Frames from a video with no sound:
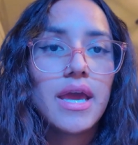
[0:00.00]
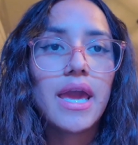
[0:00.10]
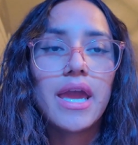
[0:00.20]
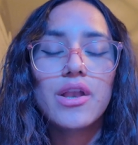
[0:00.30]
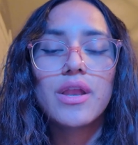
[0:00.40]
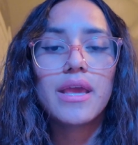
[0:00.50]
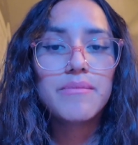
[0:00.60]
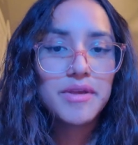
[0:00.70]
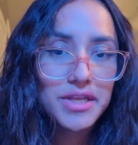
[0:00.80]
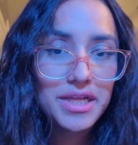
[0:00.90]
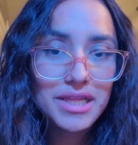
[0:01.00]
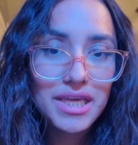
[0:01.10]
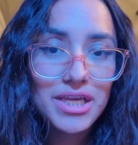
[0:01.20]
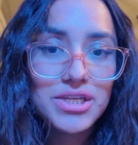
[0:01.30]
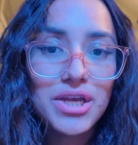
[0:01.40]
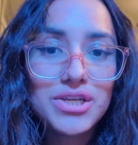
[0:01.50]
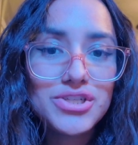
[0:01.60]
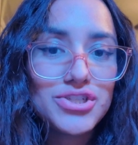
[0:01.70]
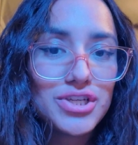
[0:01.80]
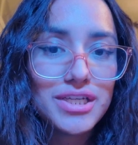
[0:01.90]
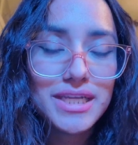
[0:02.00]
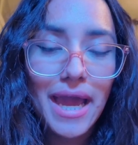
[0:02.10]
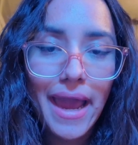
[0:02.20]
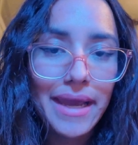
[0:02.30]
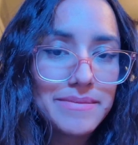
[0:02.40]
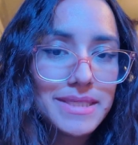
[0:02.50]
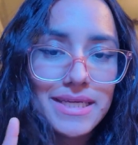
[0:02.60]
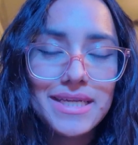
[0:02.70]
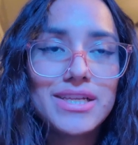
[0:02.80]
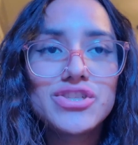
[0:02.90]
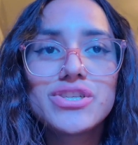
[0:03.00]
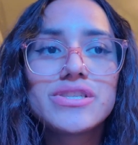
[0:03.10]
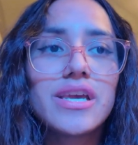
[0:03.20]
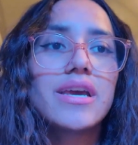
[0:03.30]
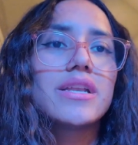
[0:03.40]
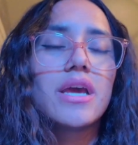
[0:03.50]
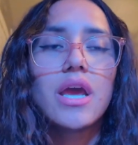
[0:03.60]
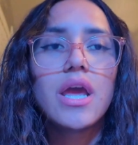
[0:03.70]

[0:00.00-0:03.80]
And immediately she typed in and she said